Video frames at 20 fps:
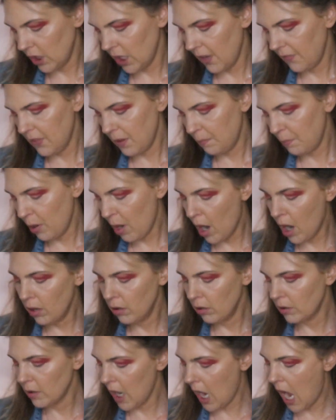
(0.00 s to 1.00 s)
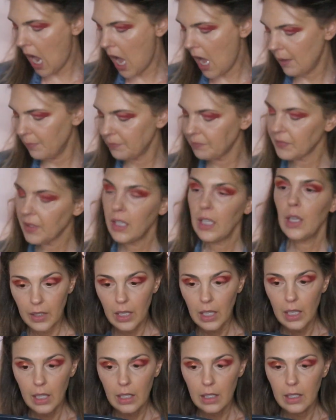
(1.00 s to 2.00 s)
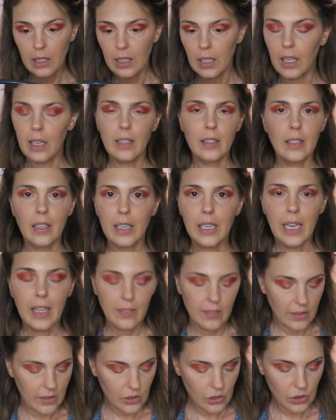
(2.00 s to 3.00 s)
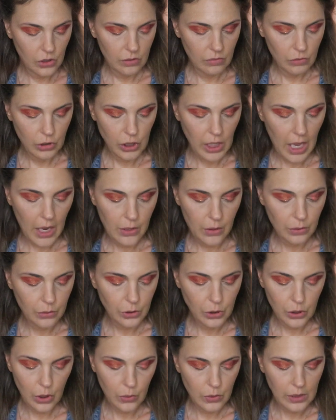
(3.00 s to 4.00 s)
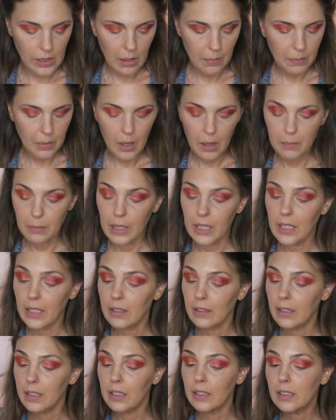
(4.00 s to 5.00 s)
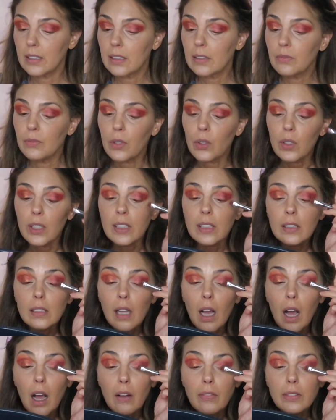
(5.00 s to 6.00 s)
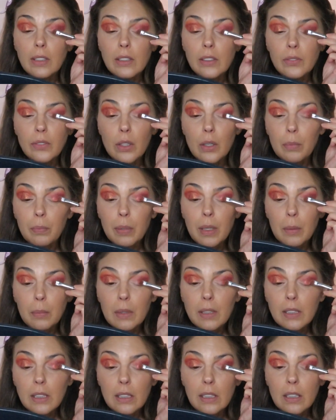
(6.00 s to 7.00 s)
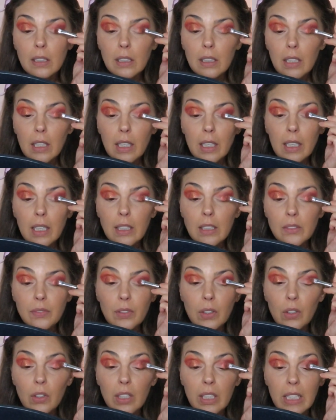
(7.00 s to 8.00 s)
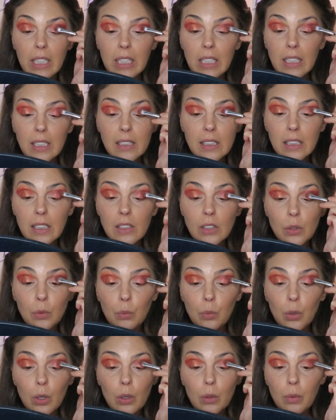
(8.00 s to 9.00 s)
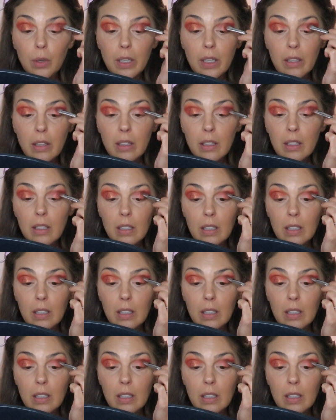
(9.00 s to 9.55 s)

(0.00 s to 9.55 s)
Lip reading: of the program. Again, this shadow shows up immediately. It's very soft. It's very pigmented. It's very easy to work with.